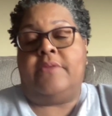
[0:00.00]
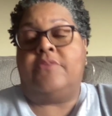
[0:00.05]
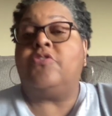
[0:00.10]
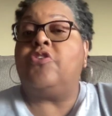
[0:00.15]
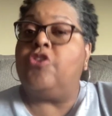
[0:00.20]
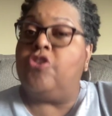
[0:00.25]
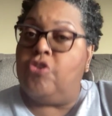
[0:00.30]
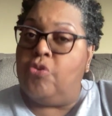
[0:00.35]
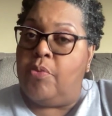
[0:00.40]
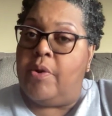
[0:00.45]

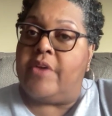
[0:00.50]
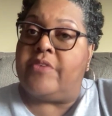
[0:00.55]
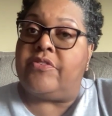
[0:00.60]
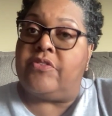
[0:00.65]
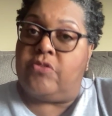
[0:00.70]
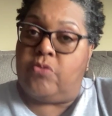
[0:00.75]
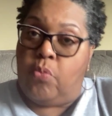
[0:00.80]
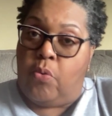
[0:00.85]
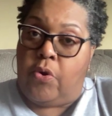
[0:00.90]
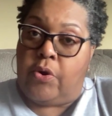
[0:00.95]
the US
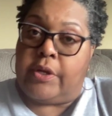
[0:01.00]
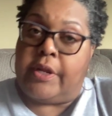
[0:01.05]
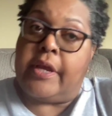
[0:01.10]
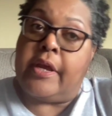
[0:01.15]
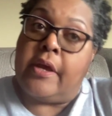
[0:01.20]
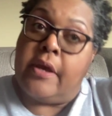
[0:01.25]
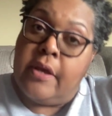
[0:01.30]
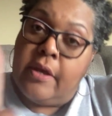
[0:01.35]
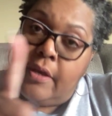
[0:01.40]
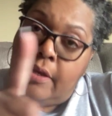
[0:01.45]
is
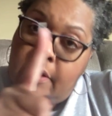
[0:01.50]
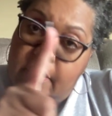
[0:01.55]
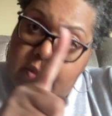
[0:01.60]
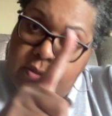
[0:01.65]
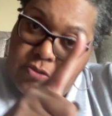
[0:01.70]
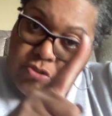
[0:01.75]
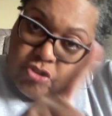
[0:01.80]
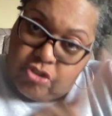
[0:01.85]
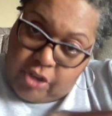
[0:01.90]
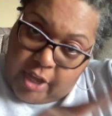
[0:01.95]
warning
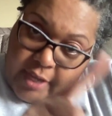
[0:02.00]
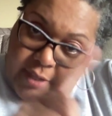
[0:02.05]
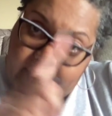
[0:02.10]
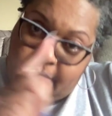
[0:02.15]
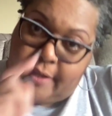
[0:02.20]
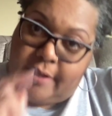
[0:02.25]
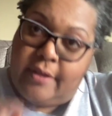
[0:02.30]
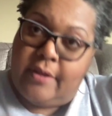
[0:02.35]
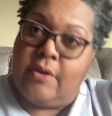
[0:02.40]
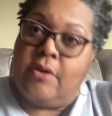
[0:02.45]

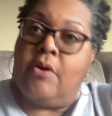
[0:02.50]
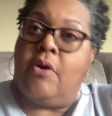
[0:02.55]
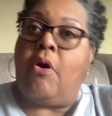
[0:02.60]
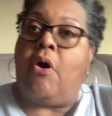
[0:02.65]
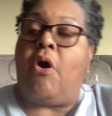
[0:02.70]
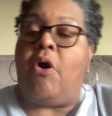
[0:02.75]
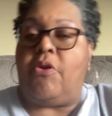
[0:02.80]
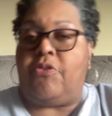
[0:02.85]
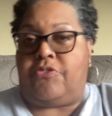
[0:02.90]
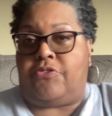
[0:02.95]
China
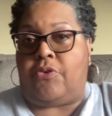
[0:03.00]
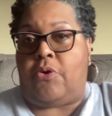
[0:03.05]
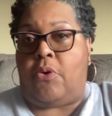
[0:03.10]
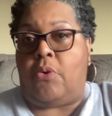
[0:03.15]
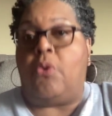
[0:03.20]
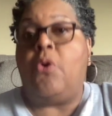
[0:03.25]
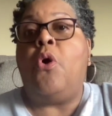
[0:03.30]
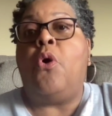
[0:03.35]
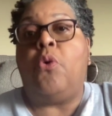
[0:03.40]
also,